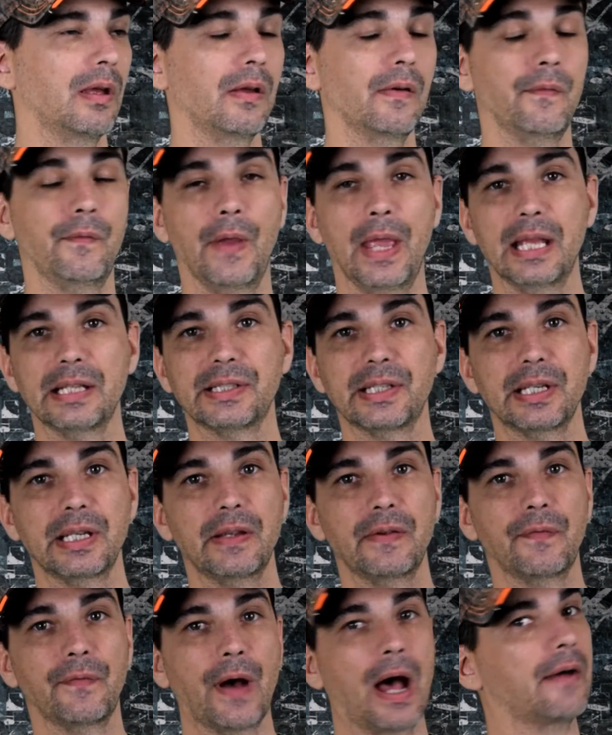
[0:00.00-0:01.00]

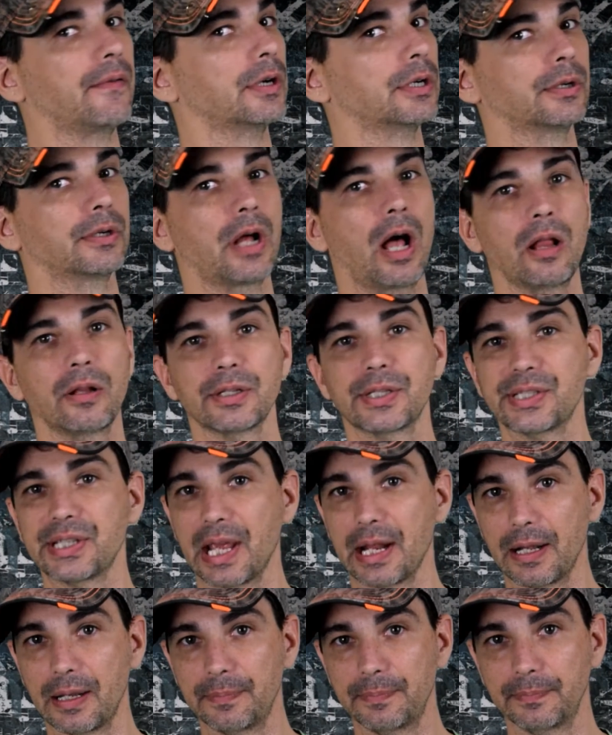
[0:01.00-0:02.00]
fancy $500
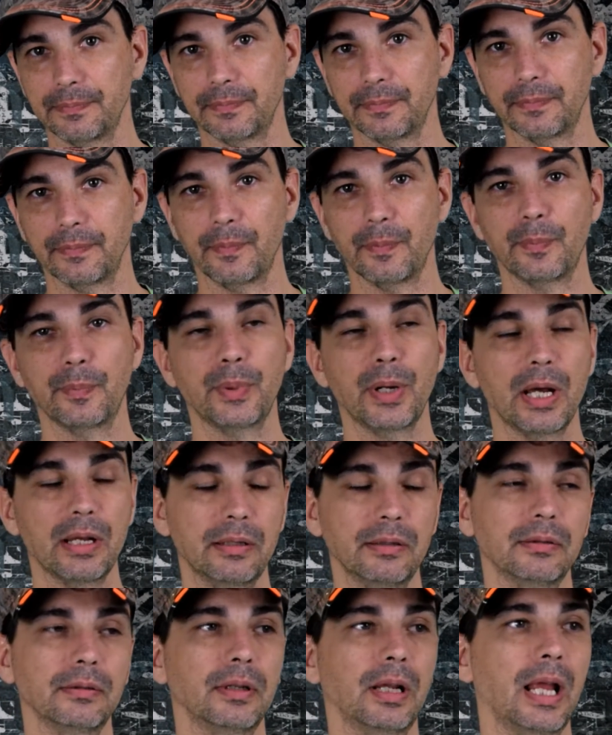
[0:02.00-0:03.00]
setup,
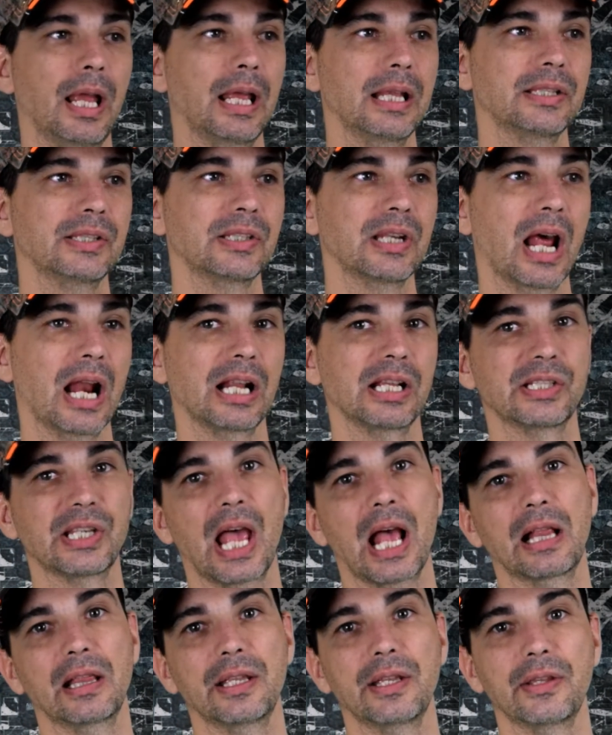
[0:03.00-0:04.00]
but it's not
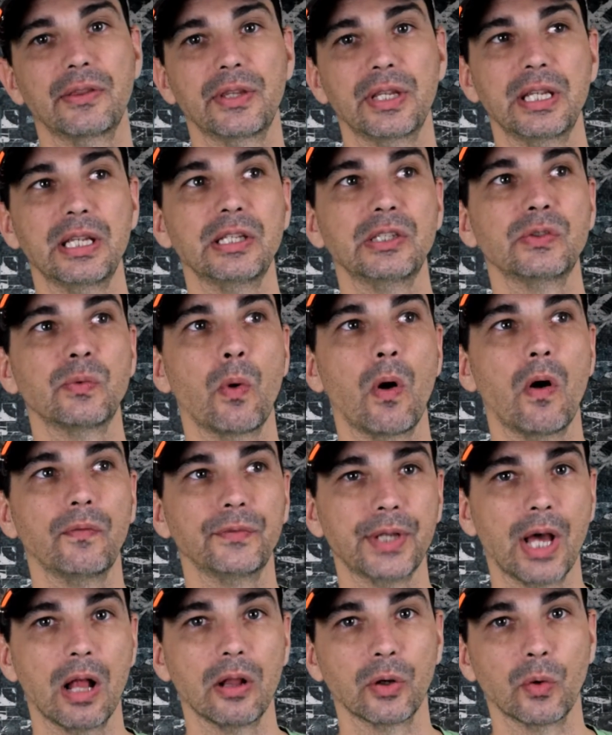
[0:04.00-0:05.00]
exactly the $12
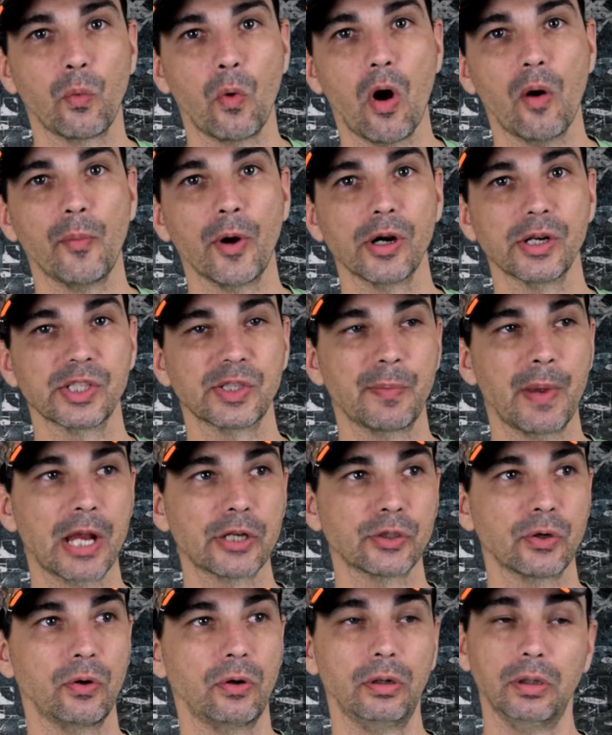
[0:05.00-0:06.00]
Walmart
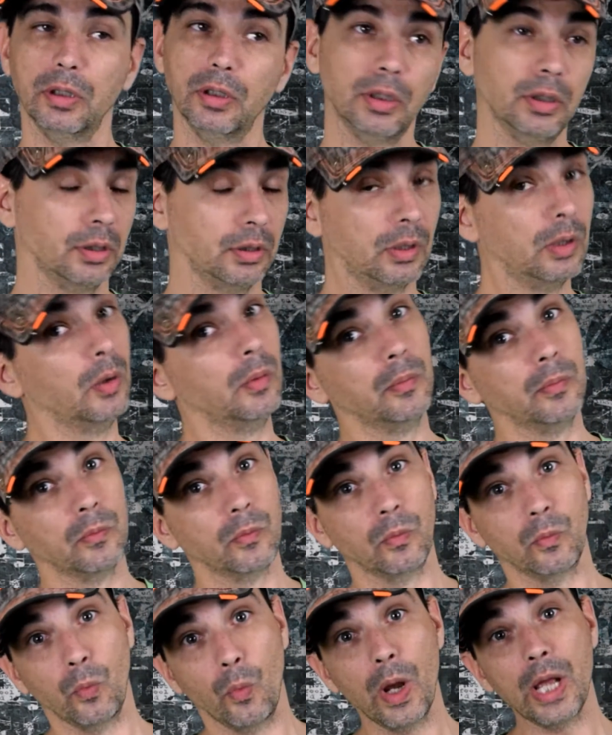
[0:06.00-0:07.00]
special,
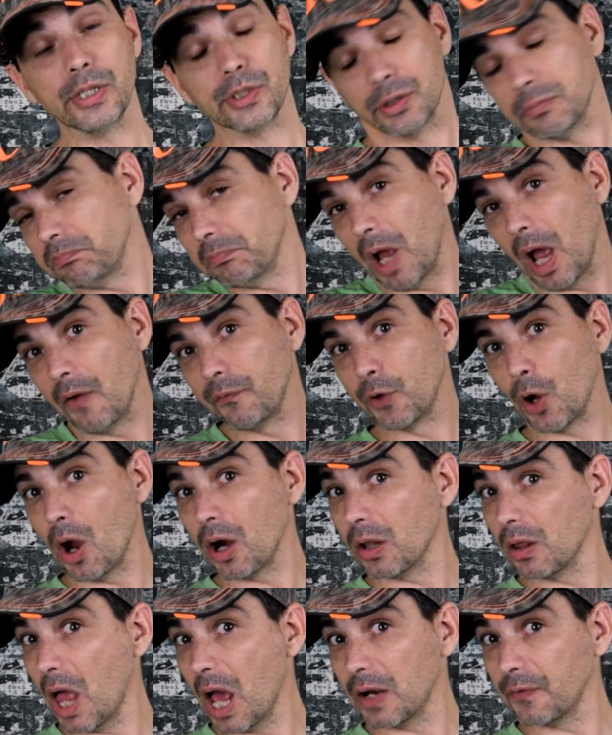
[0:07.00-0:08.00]
which I've caught
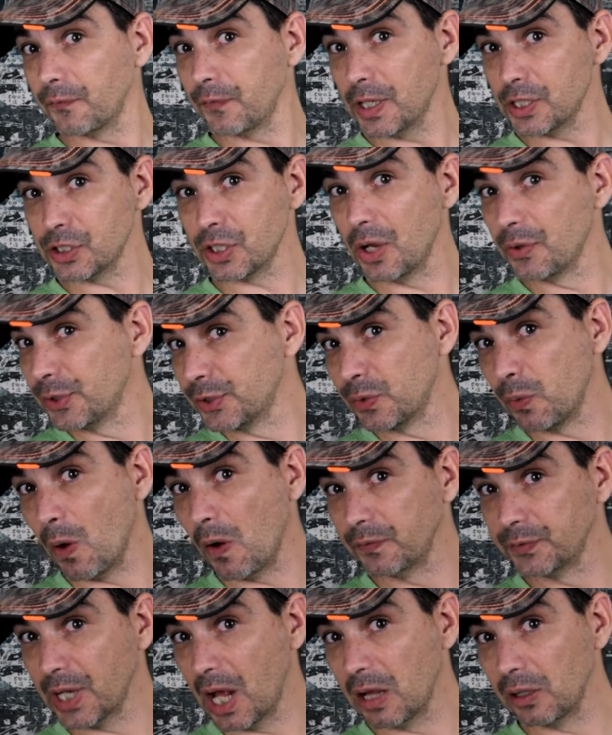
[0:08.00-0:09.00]
a lot of fish on the
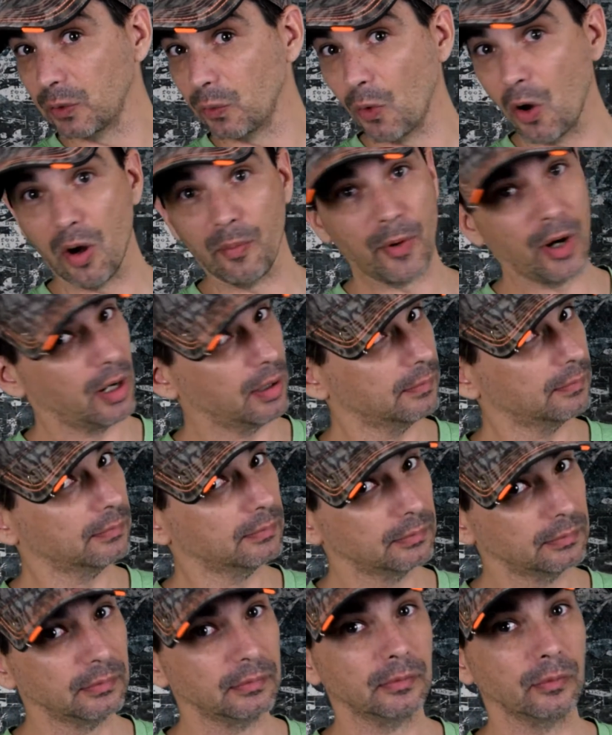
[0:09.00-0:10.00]
$12 Walmart
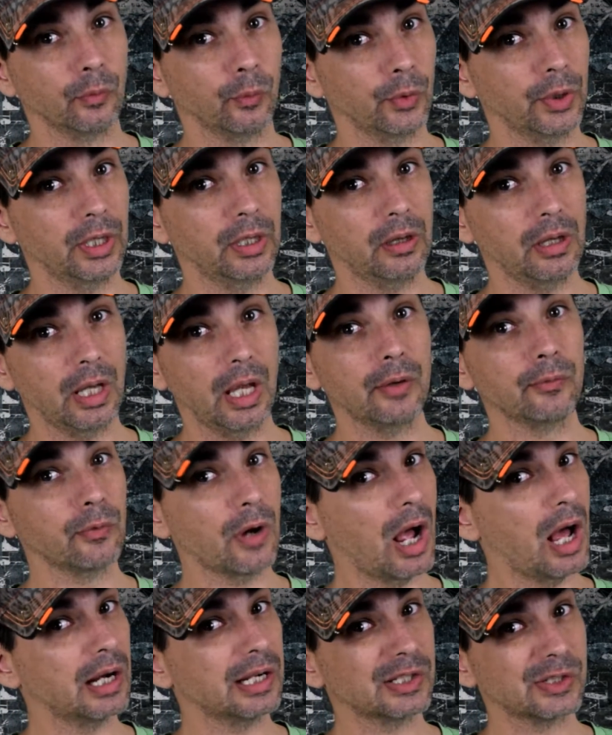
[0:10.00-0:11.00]
reel and
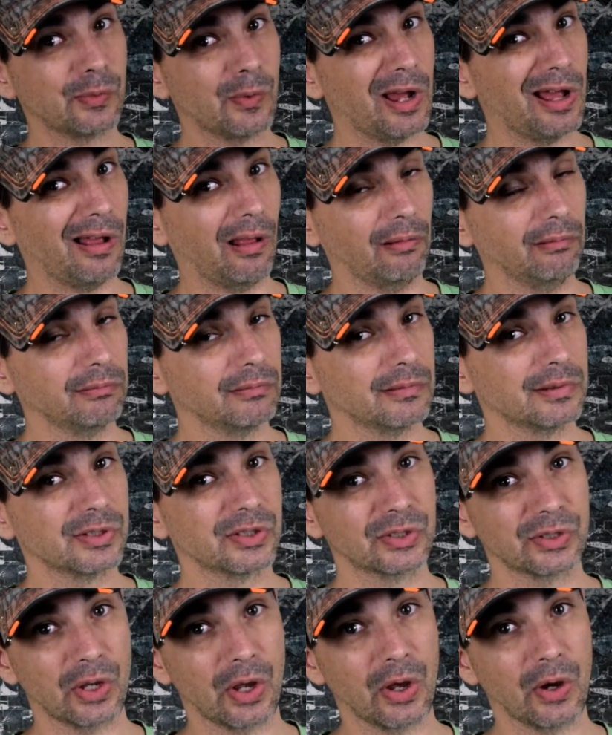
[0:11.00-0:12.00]
rod as well.
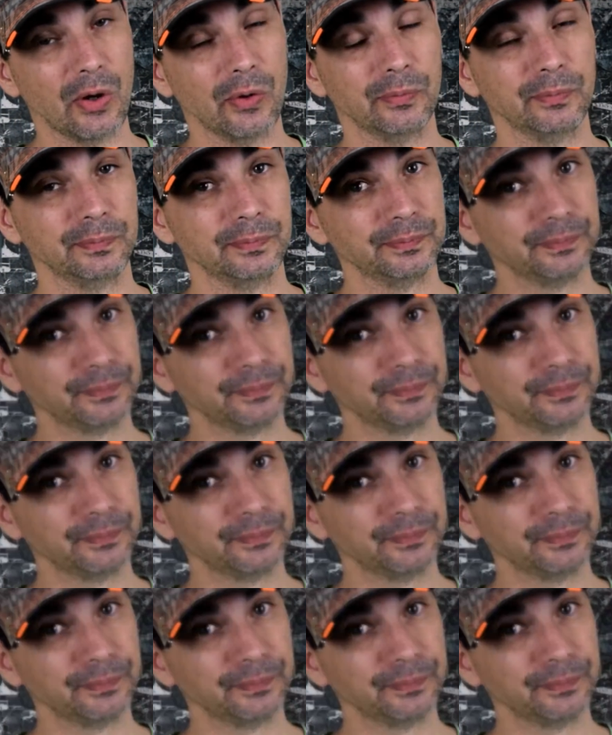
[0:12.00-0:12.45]
So